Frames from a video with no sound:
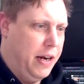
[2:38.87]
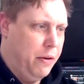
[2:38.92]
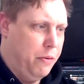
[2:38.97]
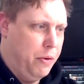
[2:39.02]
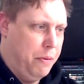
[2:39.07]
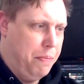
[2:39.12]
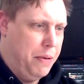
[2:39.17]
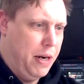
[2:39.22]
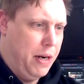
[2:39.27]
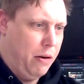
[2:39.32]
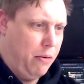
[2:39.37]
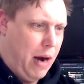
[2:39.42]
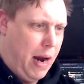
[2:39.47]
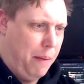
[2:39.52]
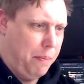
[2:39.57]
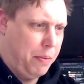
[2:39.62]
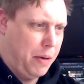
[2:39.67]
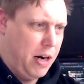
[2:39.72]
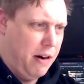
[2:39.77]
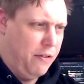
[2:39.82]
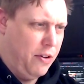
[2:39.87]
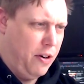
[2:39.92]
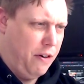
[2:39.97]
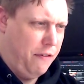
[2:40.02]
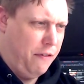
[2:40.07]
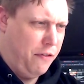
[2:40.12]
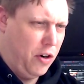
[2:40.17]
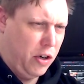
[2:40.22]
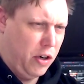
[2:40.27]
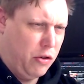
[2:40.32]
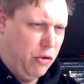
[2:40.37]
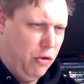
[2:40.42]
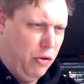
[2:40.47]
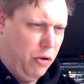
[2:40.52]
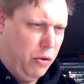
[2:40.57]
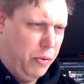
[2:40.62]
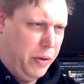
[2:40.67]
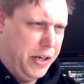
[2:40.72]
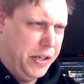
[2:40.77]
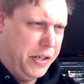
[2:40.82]
it would be a wrap cover for a
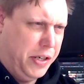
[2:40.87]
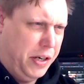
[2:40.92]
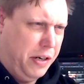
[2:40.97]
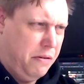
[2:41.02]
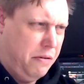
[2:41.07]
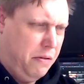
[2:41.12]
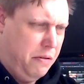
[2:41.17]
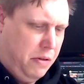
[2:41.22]
cool reason,